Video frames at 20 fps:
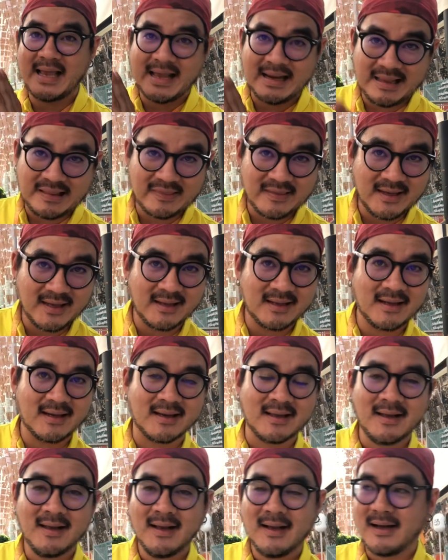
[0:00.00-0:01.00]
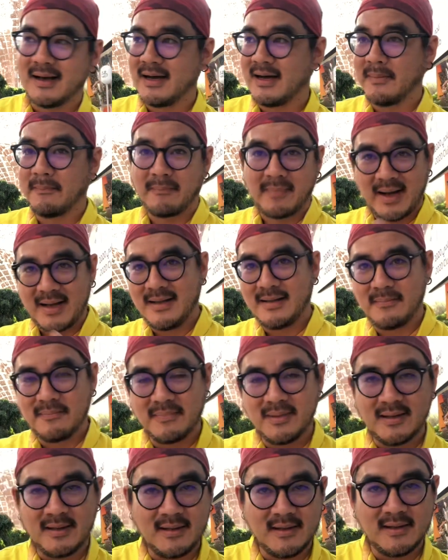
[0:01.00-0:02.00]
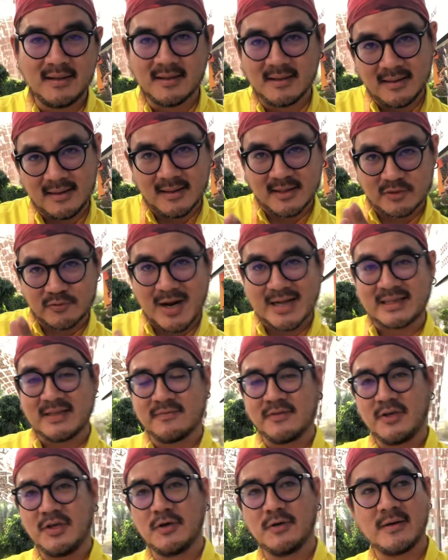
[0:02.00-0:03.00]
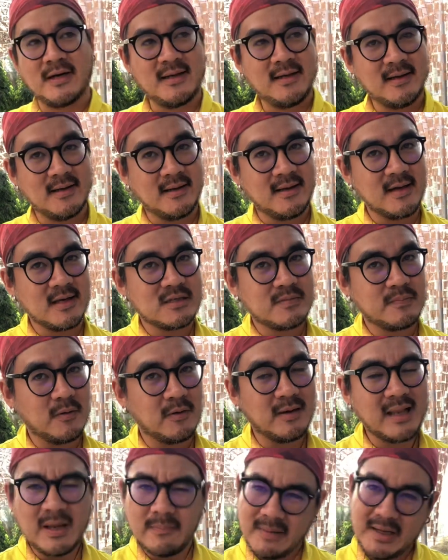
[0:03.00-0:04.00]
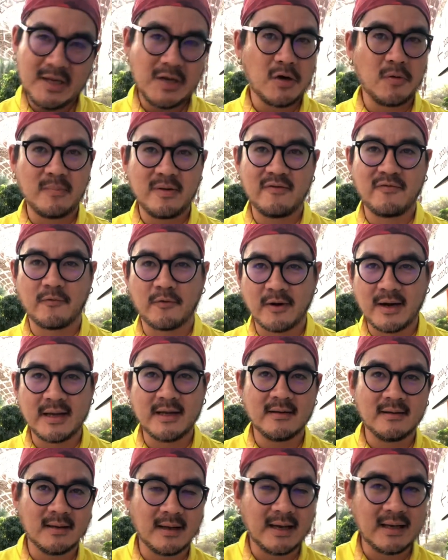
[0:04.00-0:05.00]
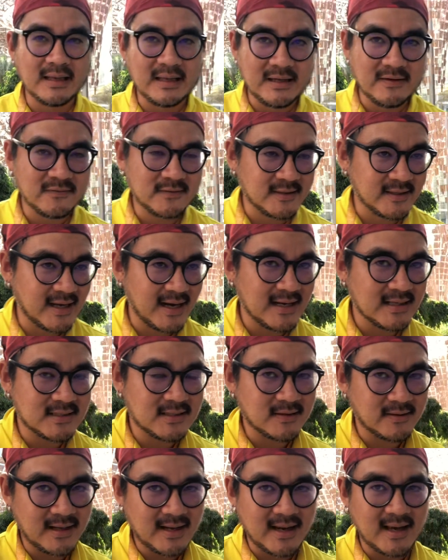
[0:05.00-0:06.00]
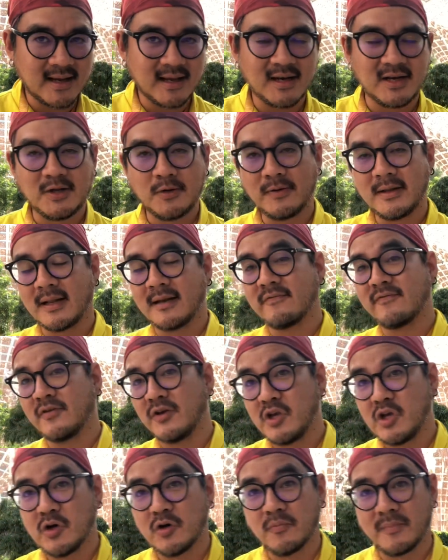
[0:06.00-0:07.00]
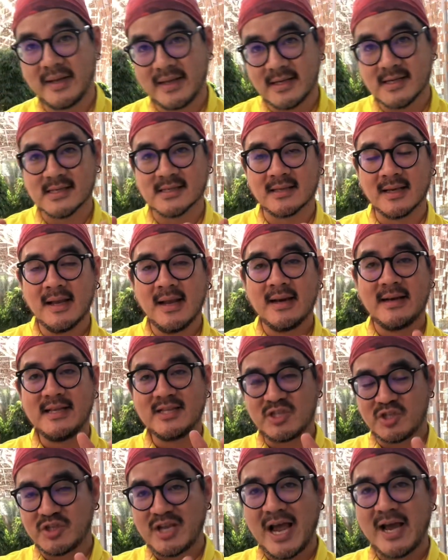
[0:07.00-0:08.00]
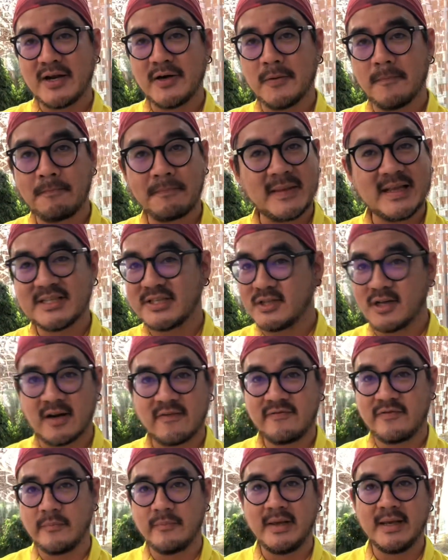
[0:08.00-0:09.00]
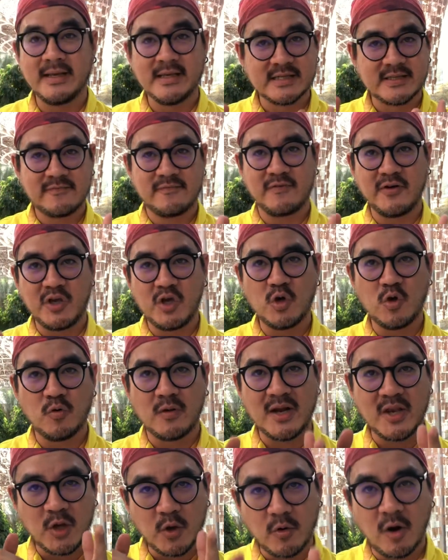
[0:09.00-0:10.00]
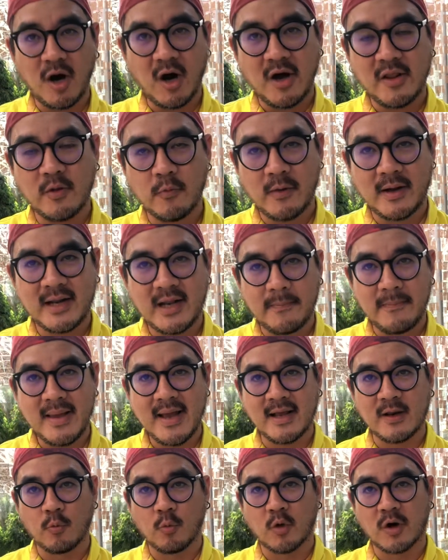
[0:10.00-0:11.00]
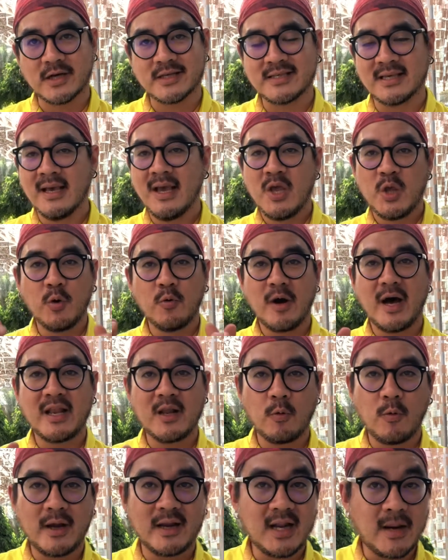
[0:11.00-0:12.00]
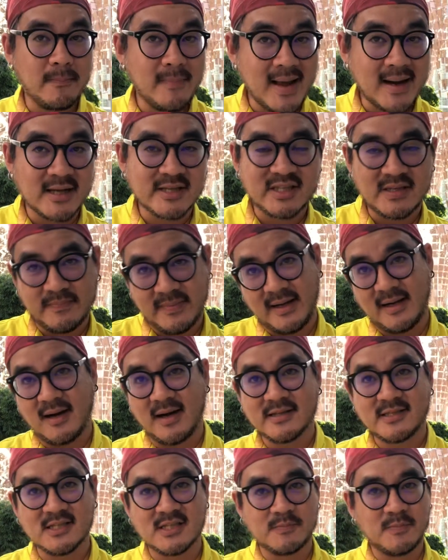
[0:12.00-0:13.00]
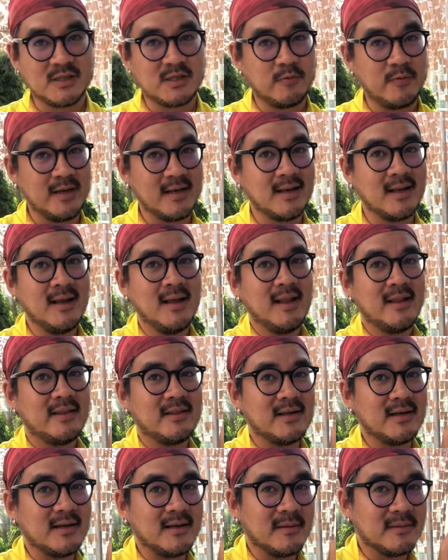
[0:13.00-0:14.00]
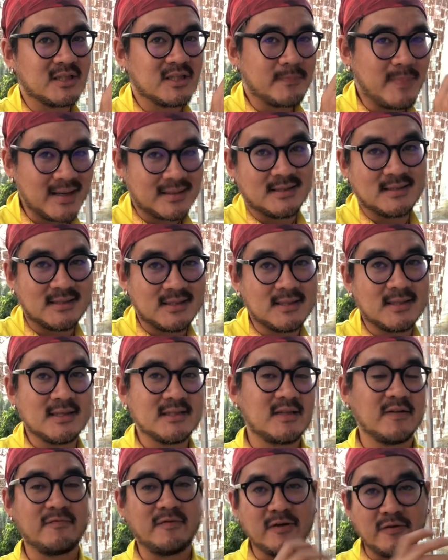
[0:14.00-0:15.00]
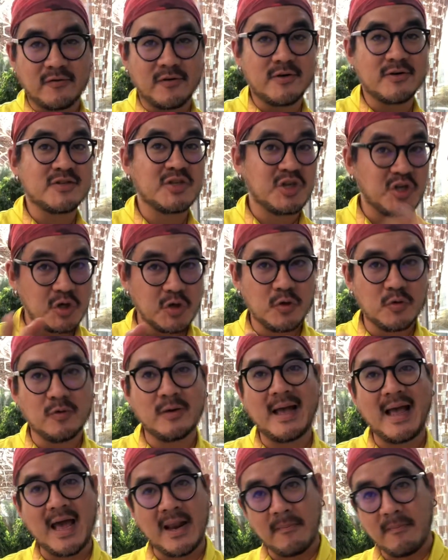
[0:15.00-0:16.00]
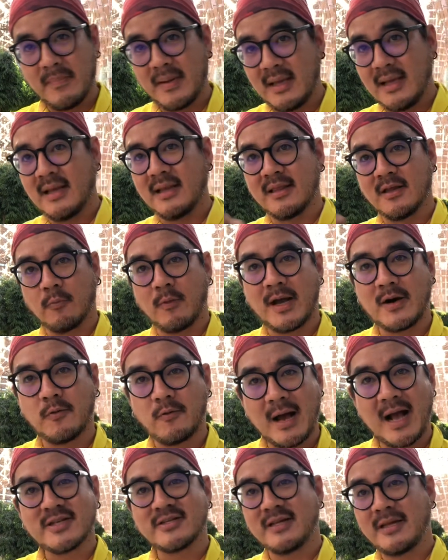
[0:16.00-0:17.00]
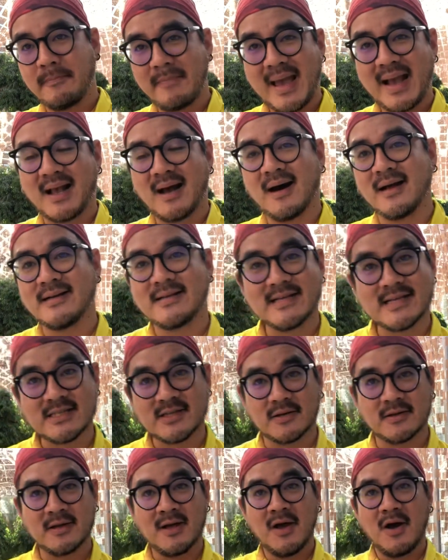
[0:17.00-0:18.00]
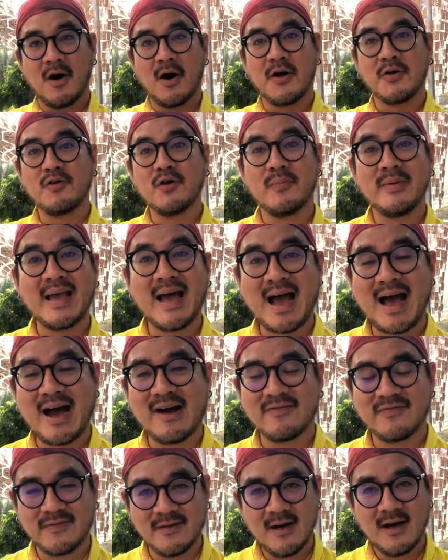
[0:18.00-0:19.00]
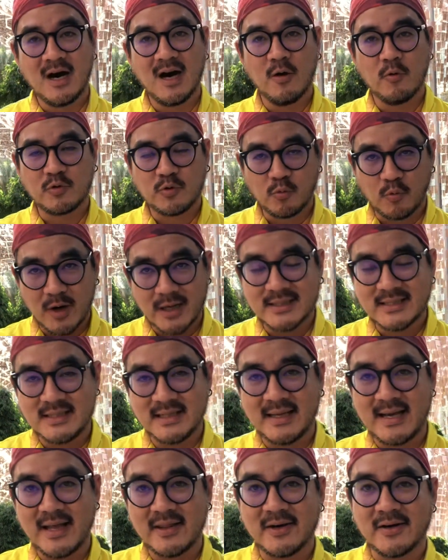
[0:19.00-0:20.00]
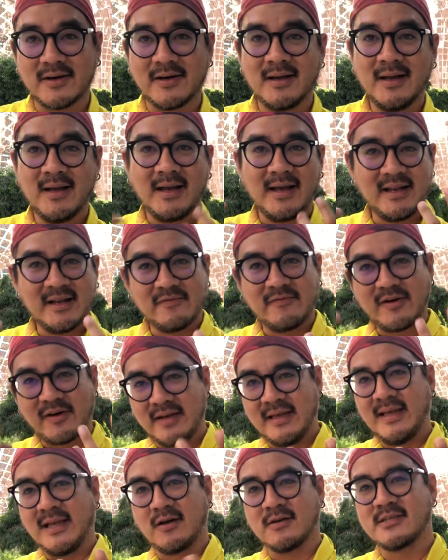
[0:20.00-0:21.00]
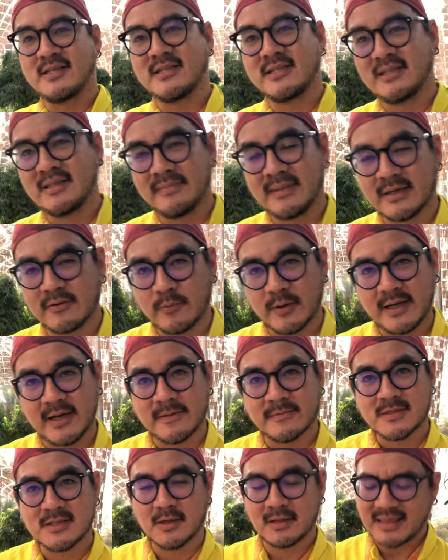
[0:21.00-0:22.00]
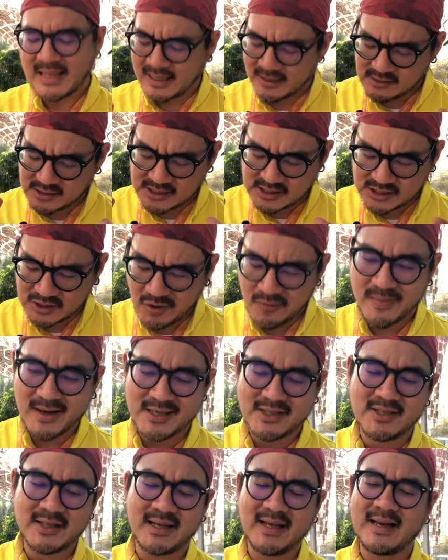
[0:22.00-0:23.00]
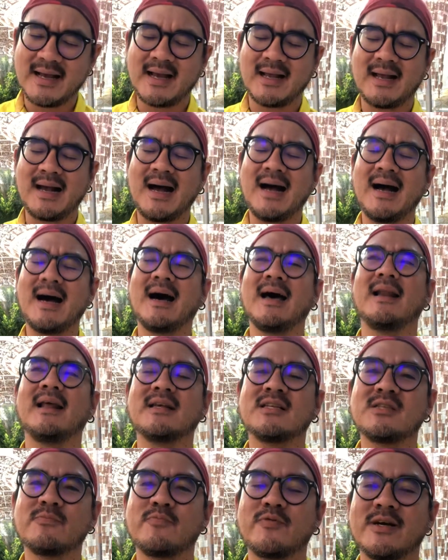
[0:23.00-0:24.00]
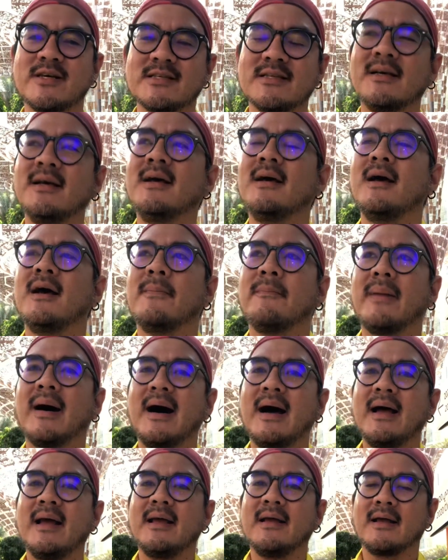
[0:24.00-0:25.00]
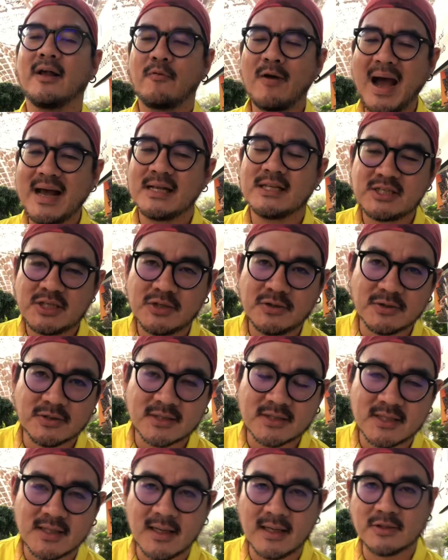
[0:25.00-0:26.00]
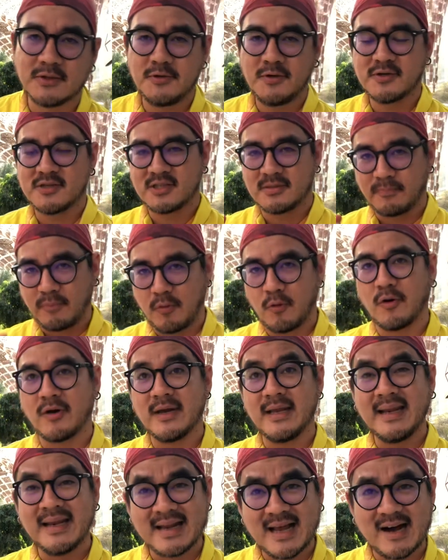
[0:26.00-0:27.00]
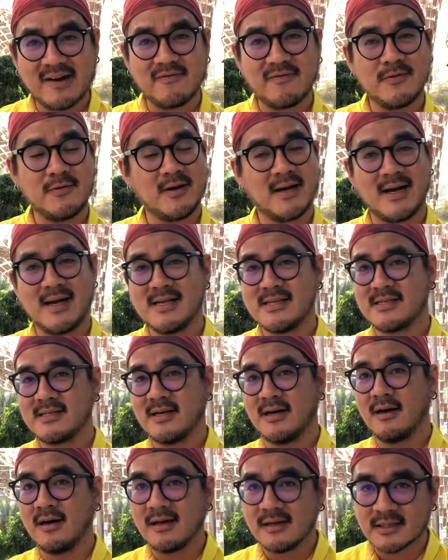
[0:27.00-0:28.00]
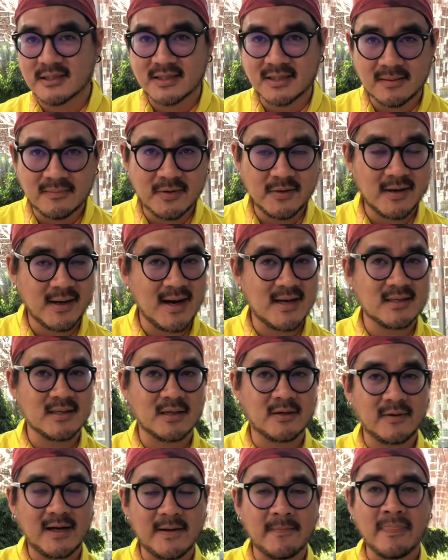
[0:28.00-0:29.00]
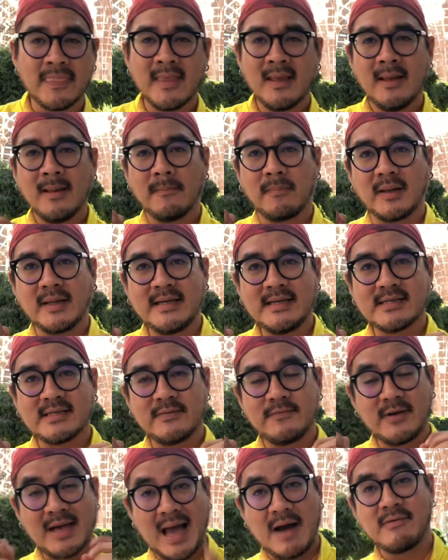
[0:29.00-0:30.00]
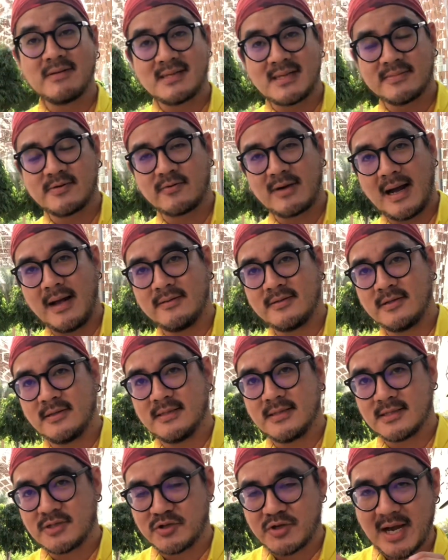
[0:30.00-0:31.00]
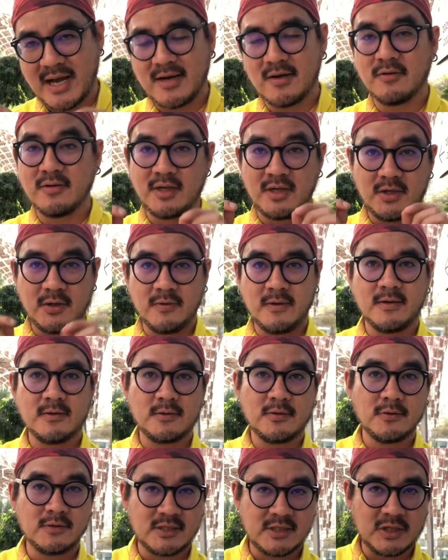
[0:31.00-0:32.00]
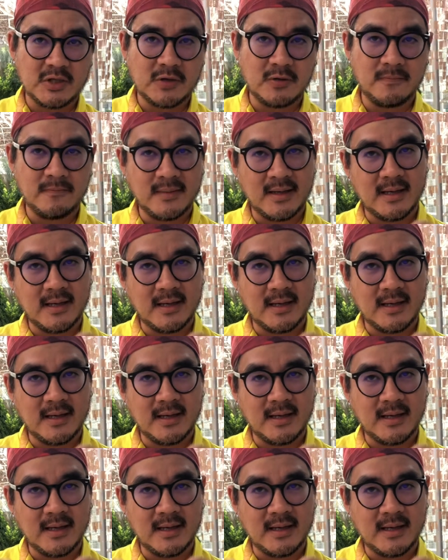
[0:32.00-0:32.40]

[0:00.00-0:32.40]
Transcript: anything that might be attractive to you here at the Expo, let me know before I leave tonight so that I can do that for you, because this channel is not for me, it's for you, and you are the one that make it work. You are the one that make a symbiosis between the spectators, the viewers, you and me, the one who actually make content on your behalf to work together in a very ecosystemic way. So thank you so much. Again, I can't express my gratitude to your support enough. You guys are awesome. You guys are great. Please, if you haven't subscribed to this channel, do so.